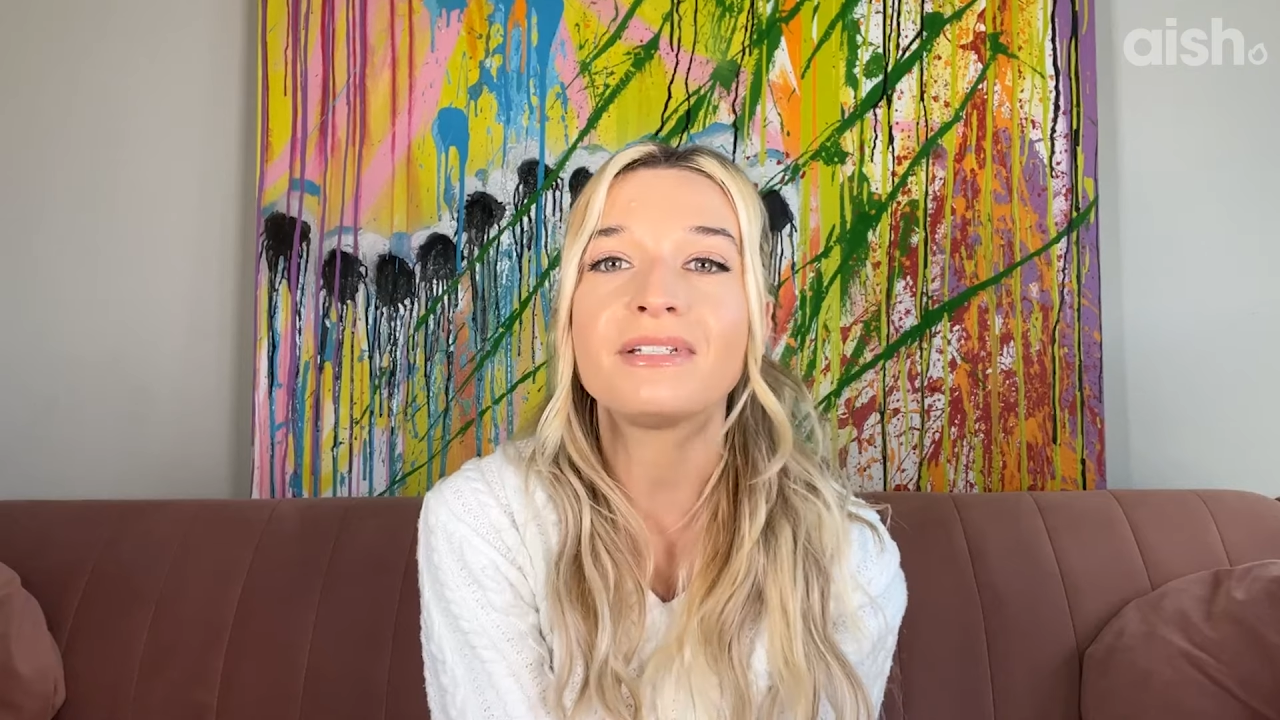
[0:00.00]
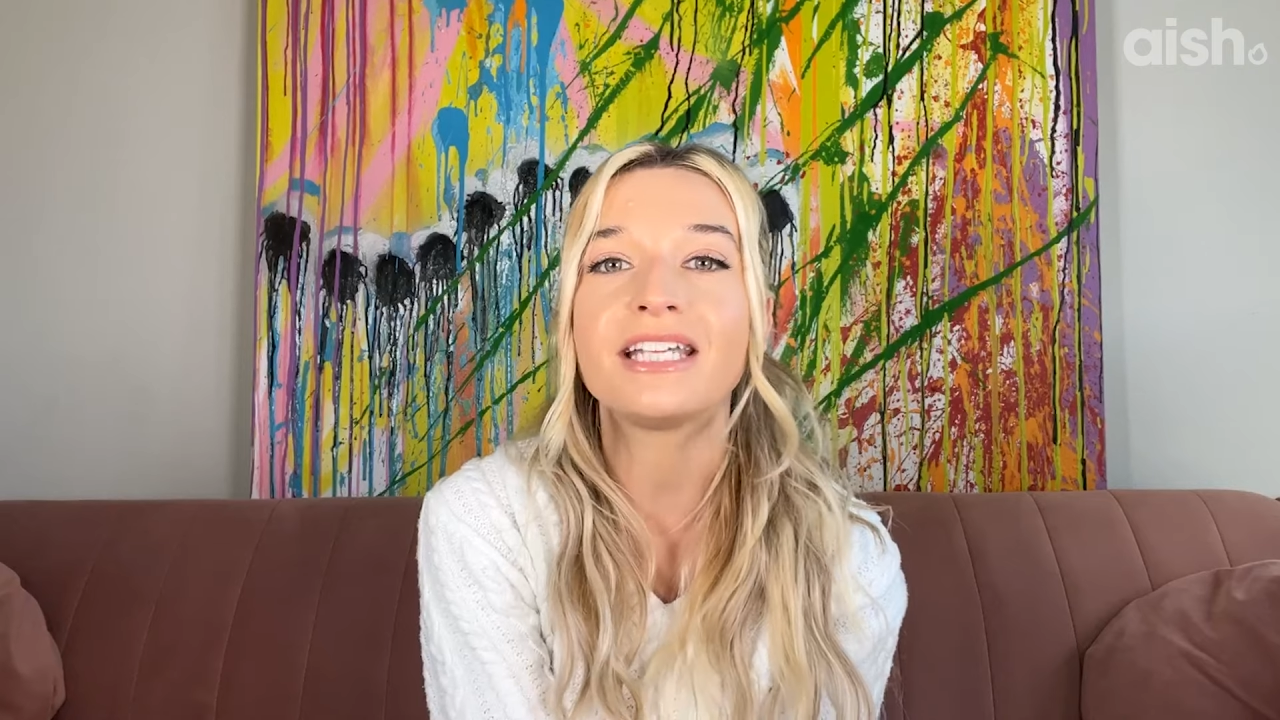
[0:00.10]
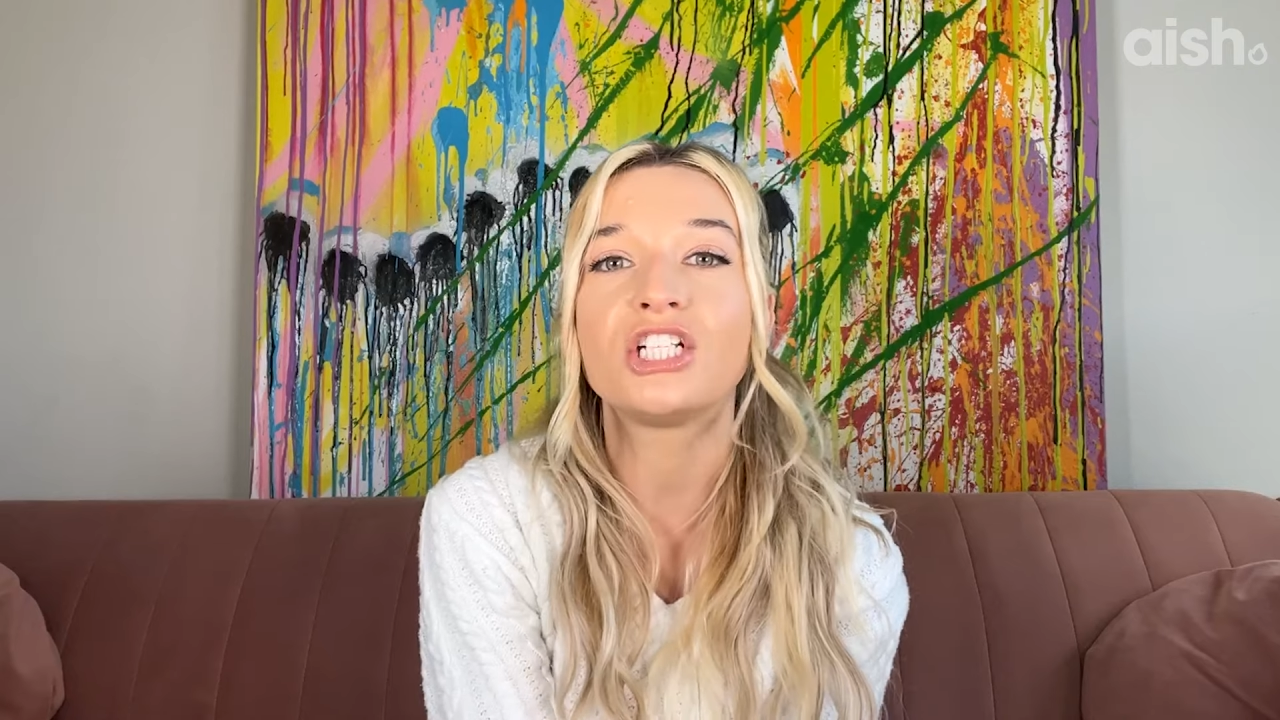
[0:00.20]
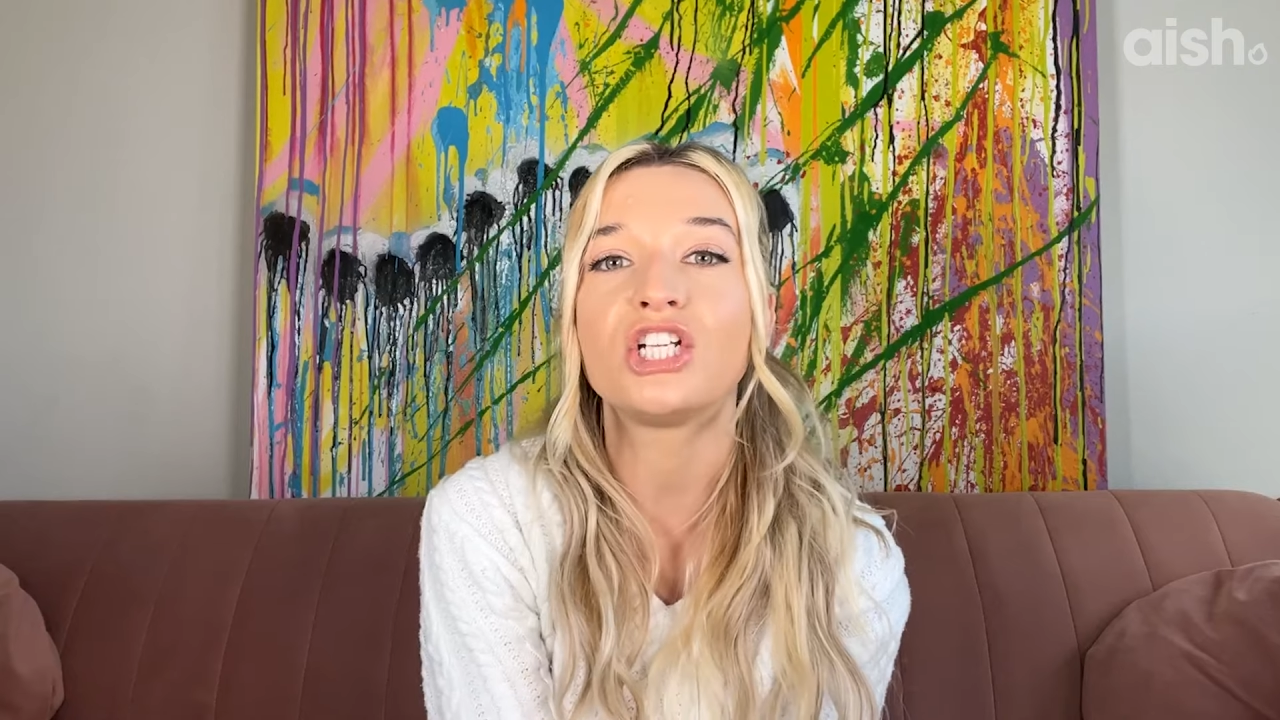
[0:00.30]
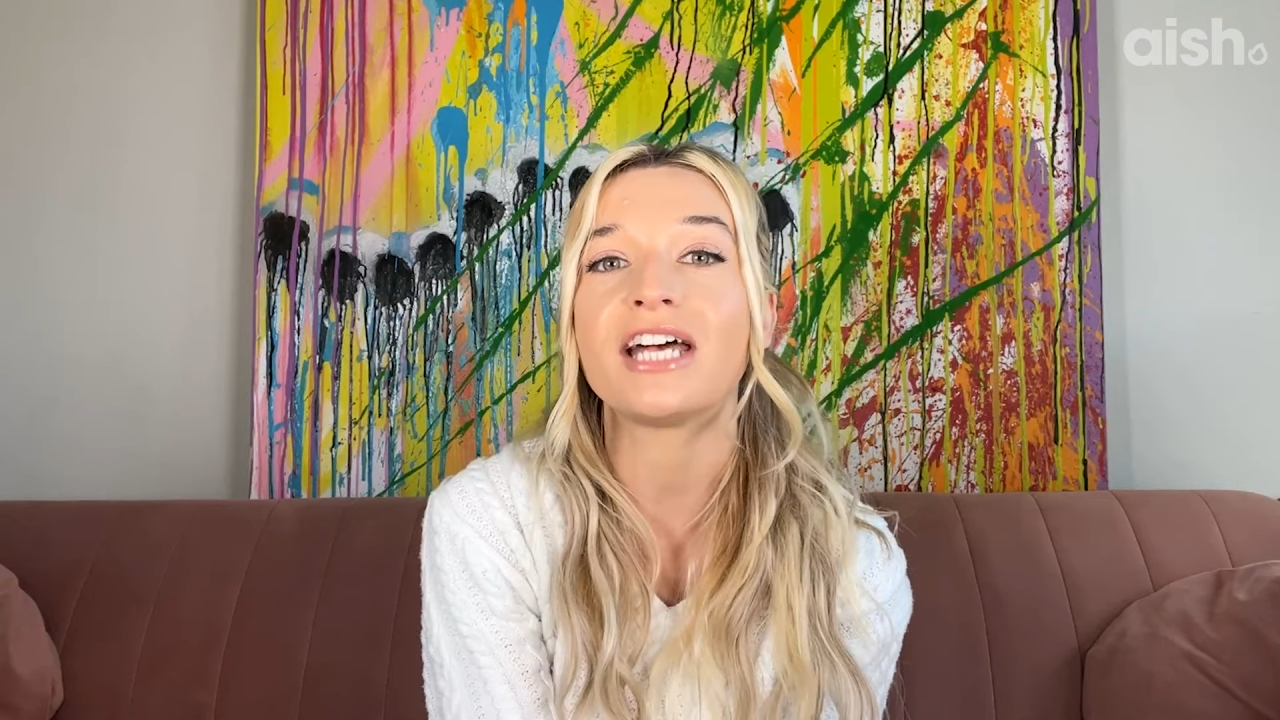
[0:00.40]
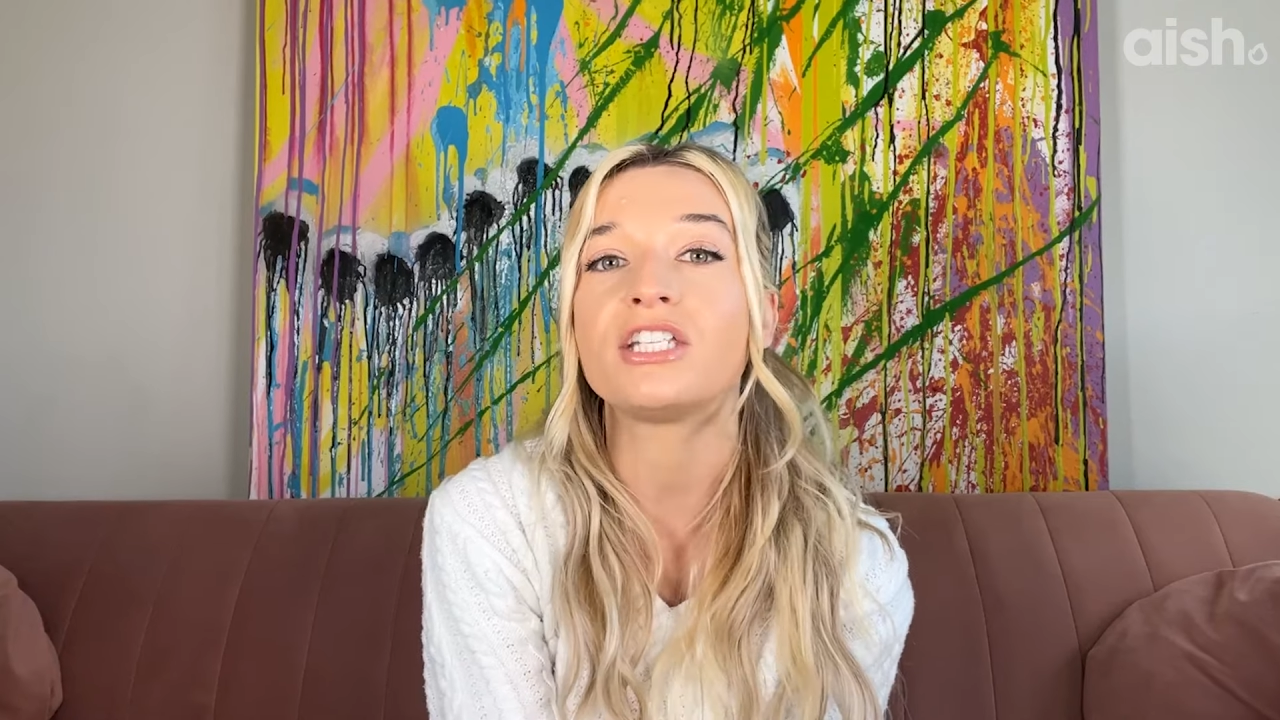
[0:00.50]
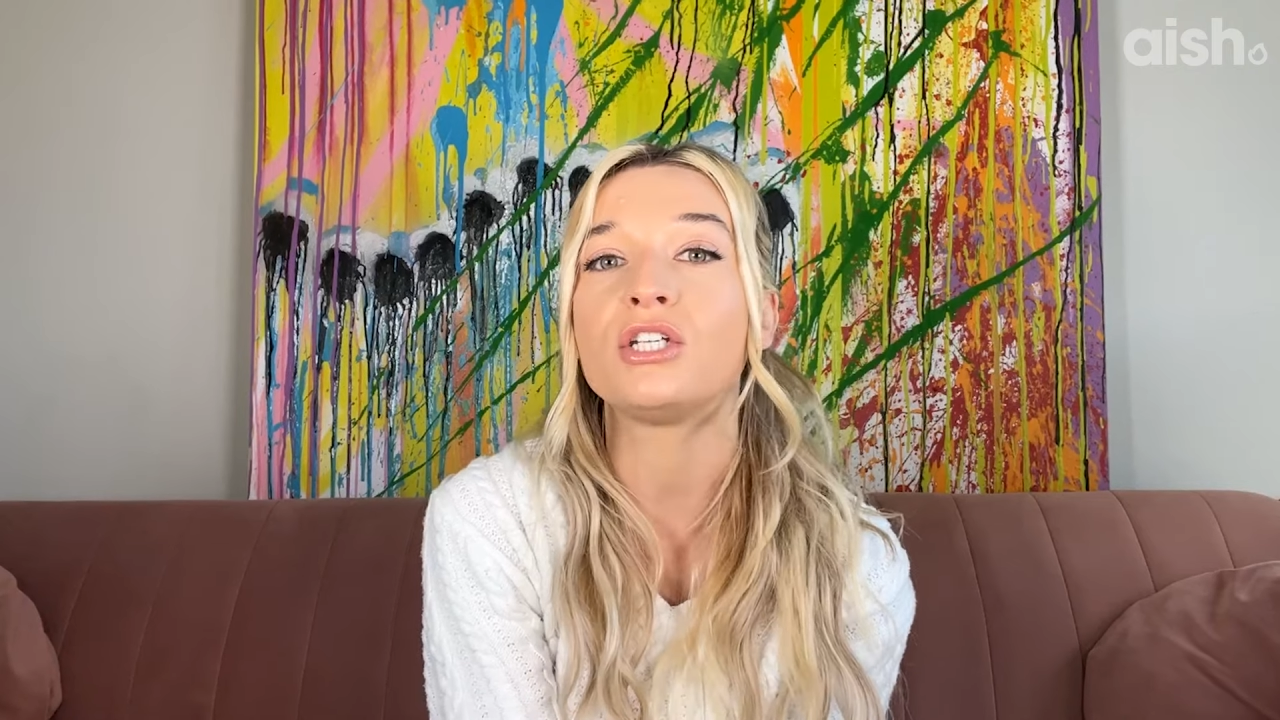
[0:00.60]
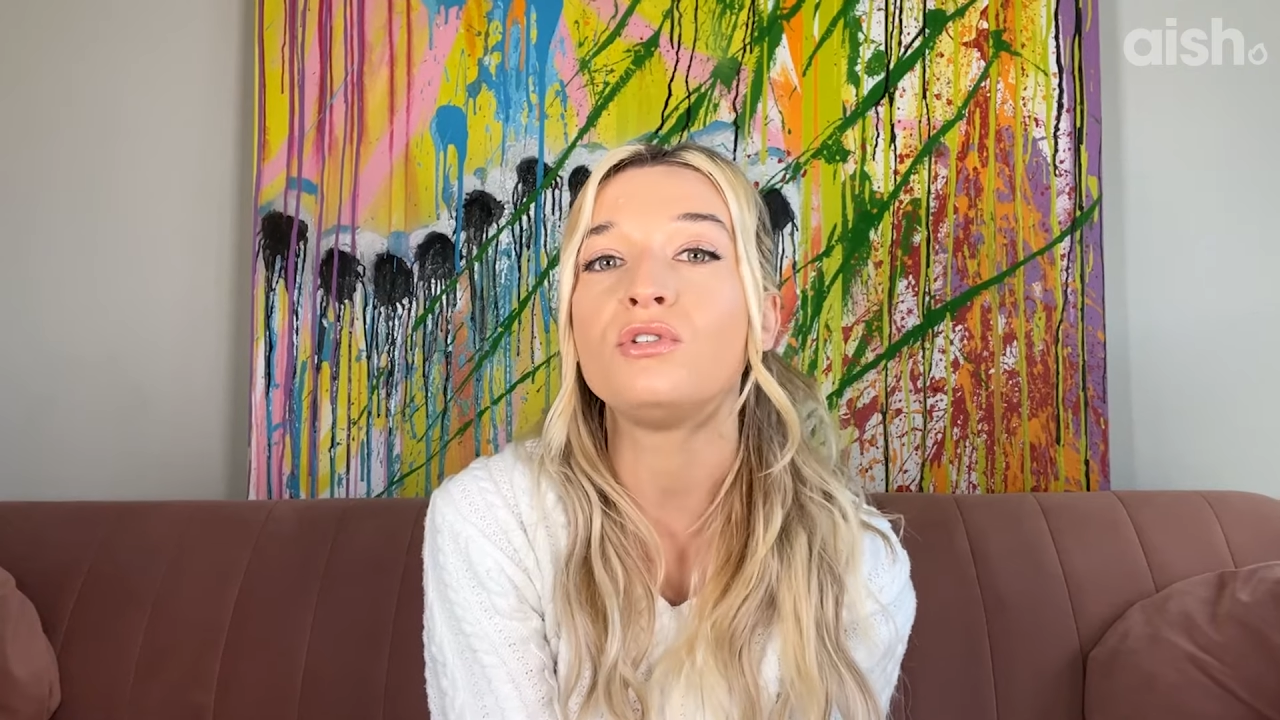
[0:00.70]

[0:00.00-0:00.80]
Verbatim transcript: suggests